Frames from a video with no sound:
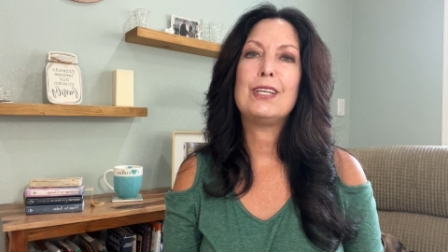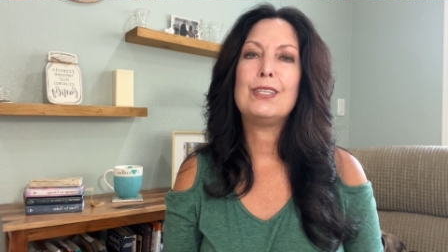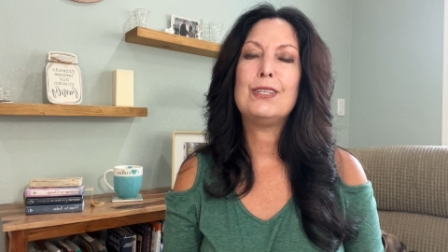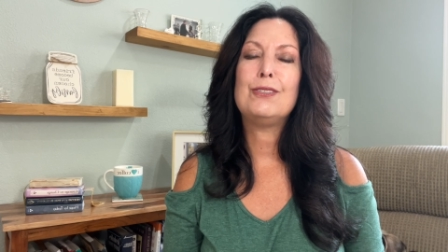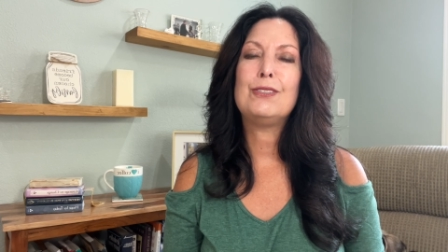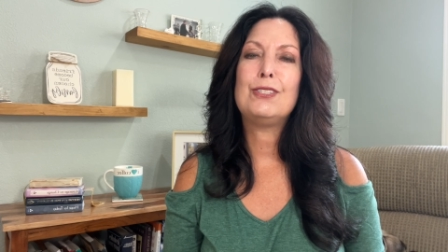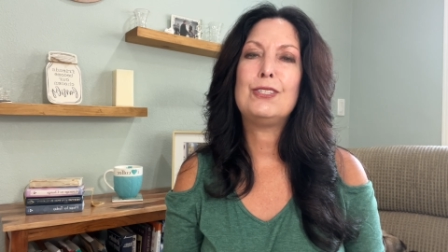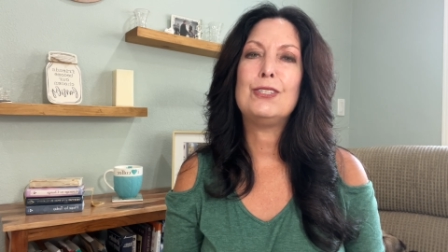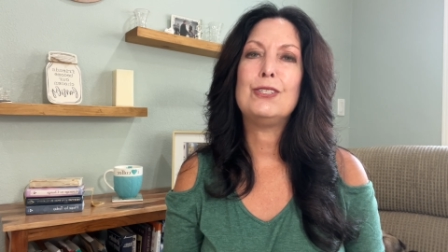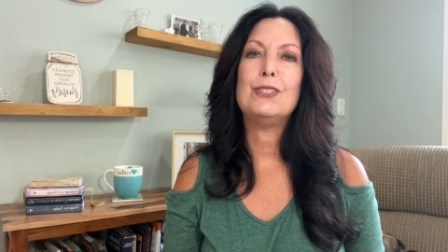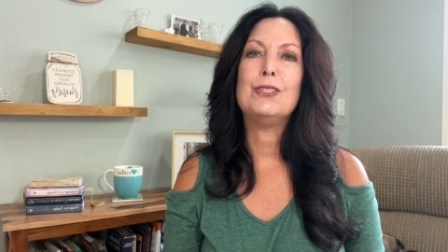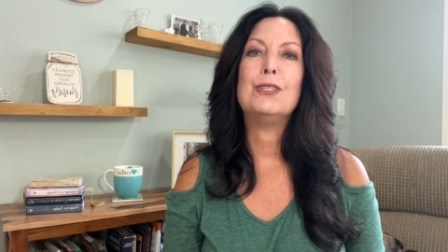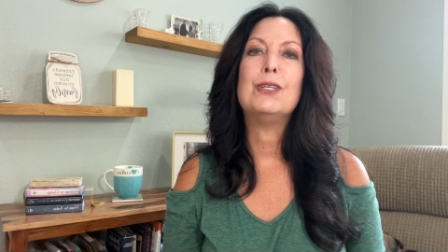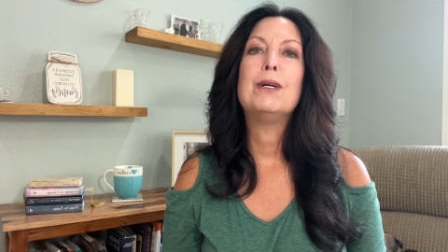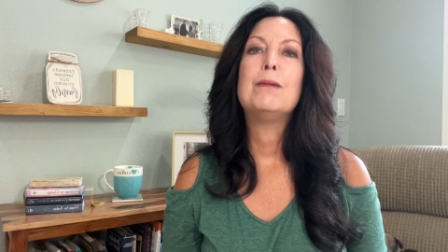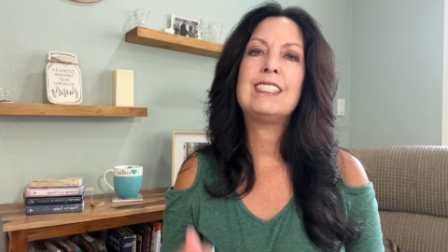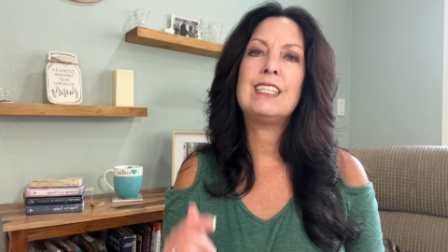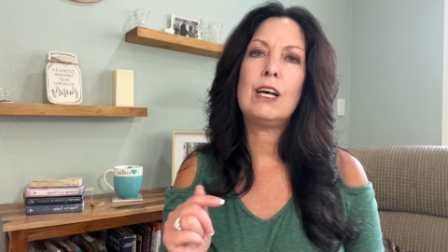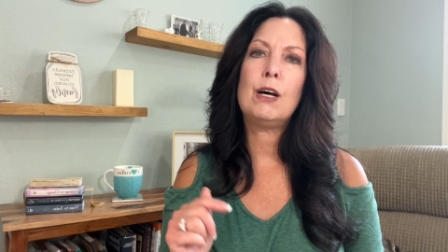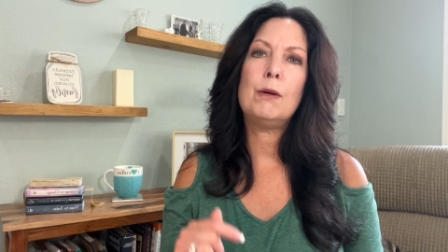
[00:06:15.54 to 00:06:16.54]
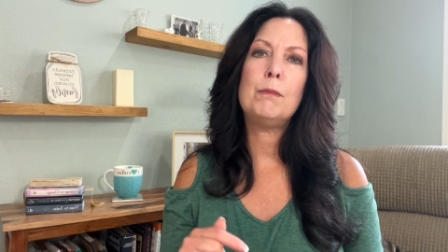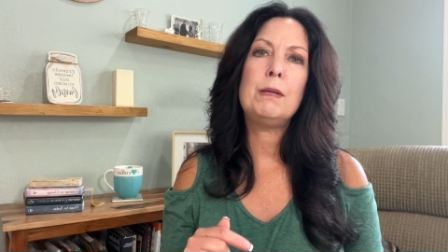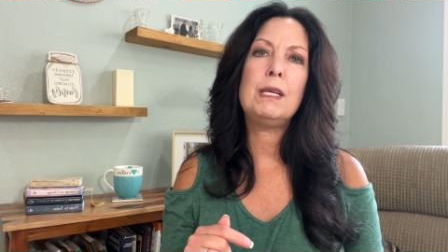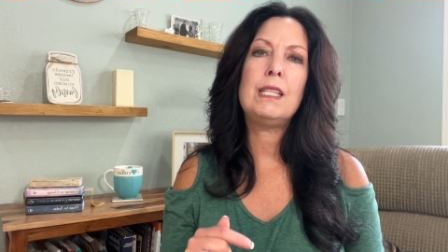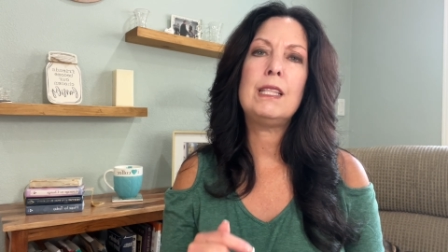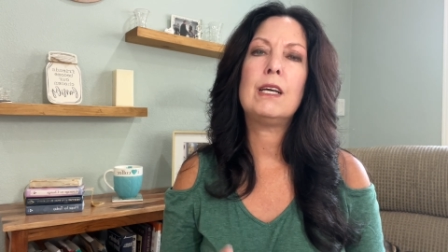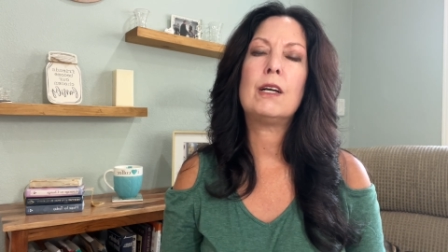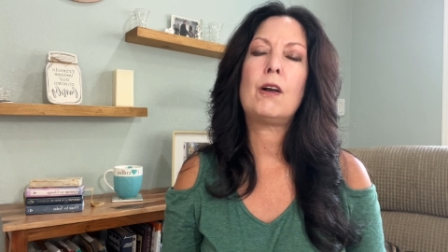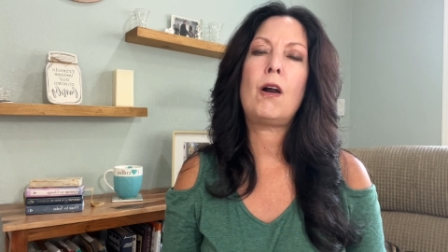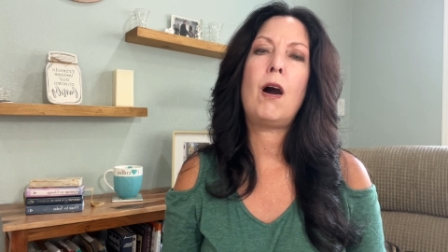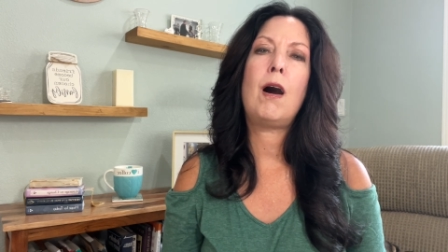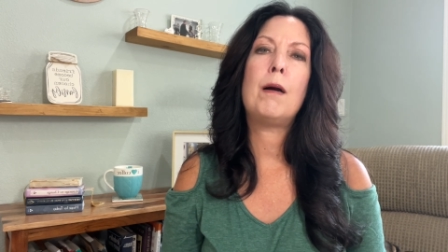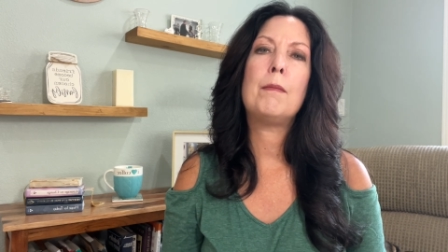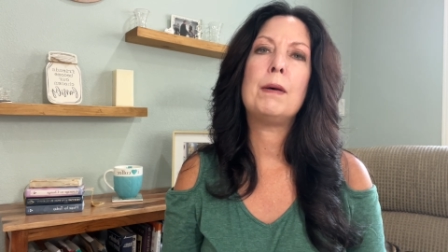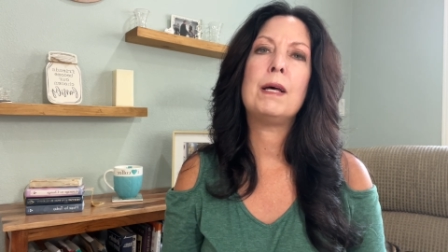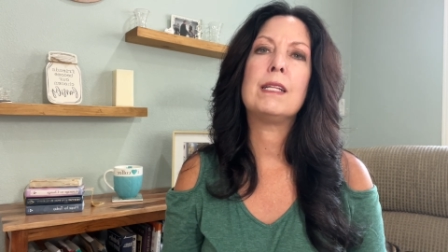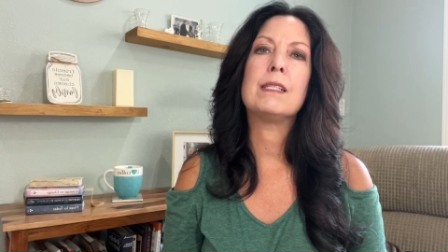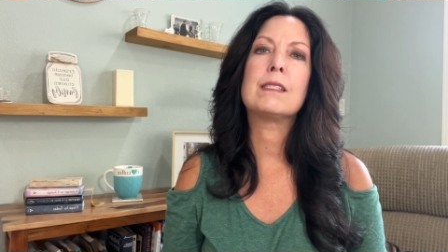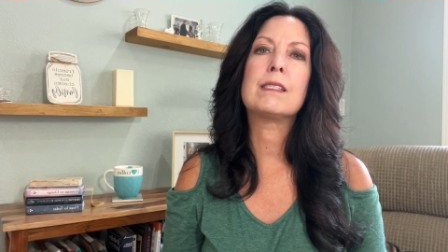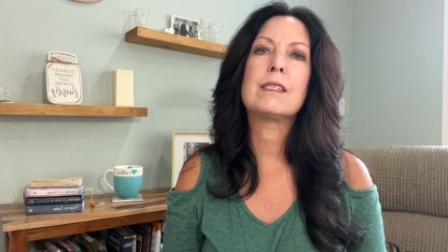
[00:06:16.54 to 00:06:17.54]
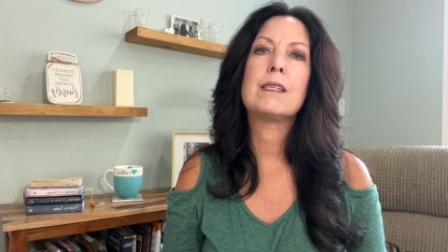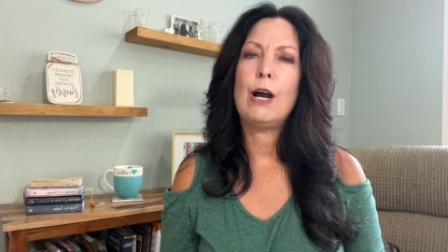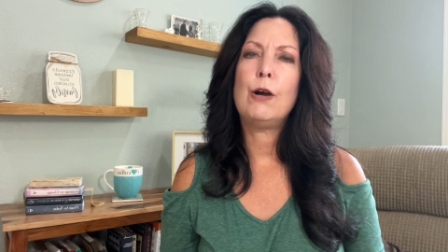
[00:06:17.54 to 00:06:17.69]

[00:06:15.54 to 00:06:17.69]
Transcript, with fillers: you to tell me in the comments,